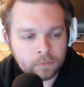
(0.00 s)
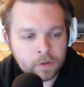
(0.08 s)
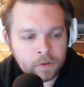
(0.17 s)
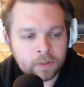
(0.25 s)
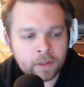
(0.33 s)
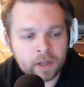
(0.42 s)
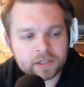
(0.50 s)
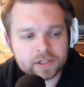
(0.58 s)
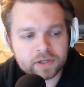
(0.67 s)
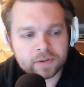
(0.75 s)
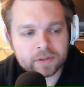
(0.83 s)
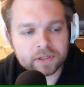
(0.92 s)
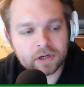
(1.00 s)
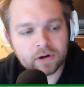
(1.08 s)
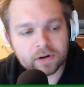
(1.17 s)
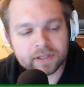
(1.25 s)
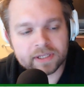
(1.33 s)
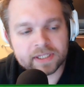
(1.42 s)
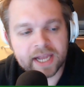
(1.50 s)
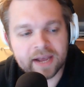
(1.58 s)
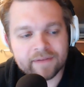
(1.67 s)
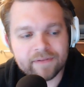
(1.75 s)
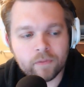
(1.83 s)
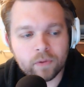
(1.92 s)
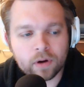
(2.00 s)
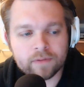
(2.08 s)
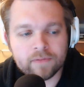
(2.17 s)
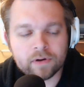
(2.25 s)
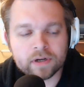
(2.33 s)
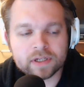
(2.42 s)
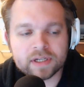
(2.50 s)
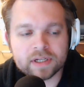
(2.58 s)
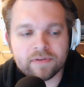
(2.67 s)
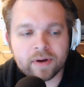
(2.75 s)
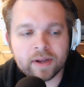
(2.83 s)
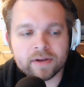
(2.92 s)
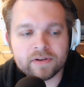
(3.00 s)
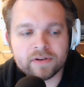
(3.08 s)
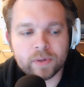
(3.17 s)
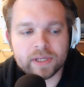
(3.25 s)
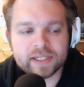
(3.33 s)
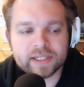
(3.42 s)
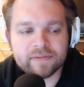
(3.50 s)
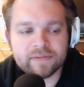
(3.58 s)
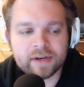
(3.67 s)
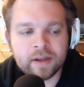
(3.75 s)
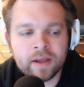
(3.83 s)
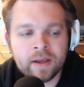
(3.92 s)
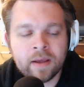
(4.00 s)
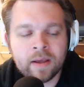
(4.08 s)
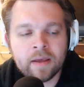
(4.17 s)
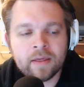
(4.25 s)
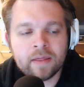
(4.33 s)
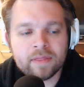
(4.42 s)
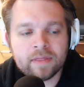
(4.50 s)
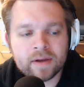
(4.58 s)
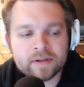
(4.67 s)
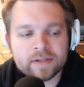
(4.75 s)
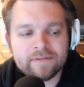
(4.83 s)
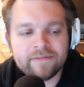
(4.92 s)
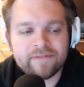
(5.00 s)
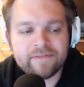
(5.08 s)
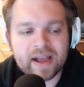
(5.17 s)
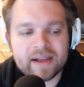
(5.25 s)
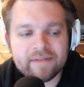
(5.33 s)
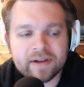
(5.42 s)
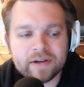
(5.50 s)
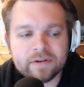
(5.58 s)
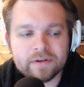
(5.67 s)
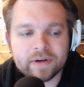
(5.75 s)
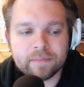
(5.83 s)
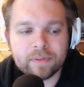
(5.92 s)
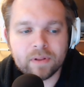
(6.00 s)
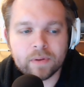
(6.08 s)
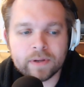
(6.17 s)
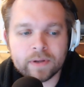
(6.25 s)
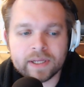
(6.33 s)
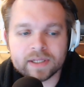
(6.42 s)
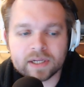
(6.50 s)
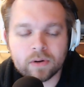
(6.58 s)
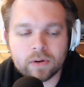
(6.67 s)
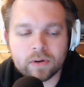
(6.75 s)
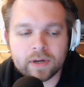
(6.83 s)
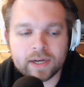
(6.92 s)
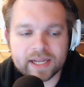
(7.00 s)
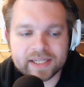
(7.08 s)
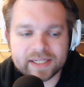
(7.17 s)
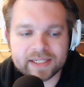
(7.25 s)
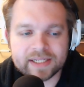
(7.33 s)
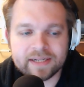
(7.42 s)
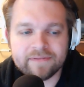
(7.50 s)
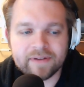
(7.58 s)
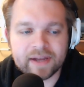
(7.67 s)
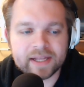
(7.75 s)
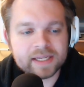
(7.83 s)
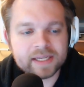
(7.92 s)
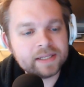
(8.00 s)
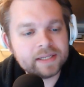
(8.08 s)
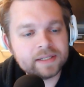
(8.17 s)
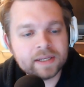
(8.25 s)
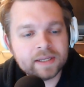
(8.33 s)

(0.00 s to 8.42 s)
They also are currently staff a workforce of around 27,500 employees, according to SEC filings.